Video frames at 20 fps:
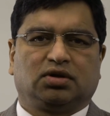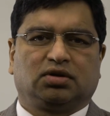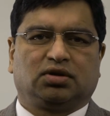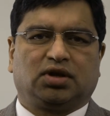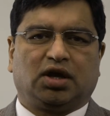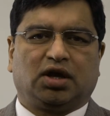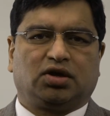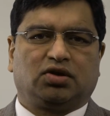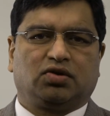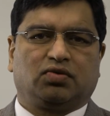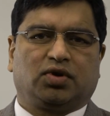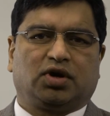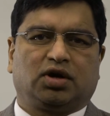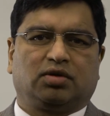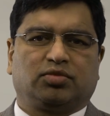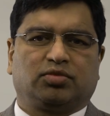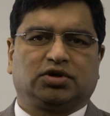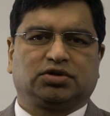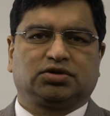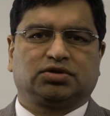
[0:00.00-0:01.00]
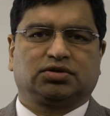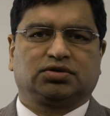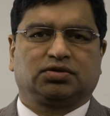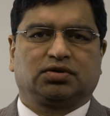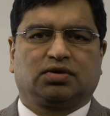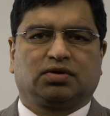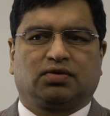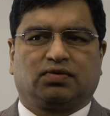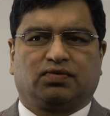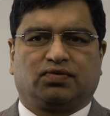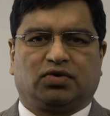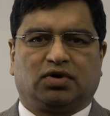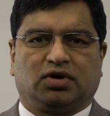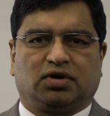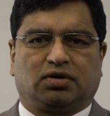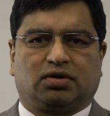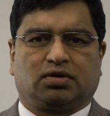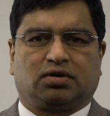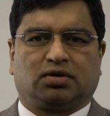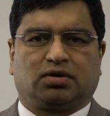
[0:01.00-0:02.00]
Thank you very much for
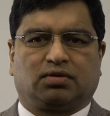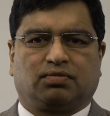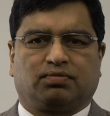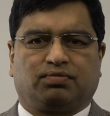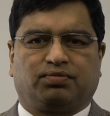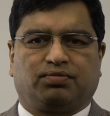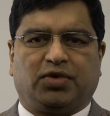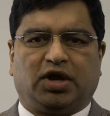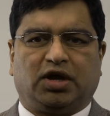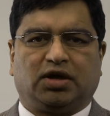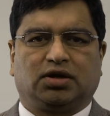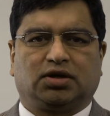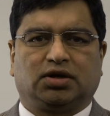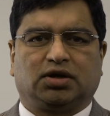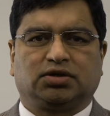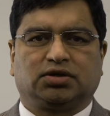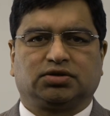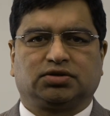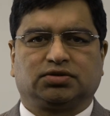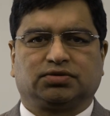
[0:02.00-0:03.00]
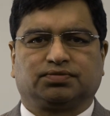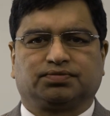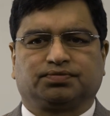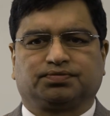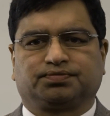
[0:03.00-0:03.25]
paying attention.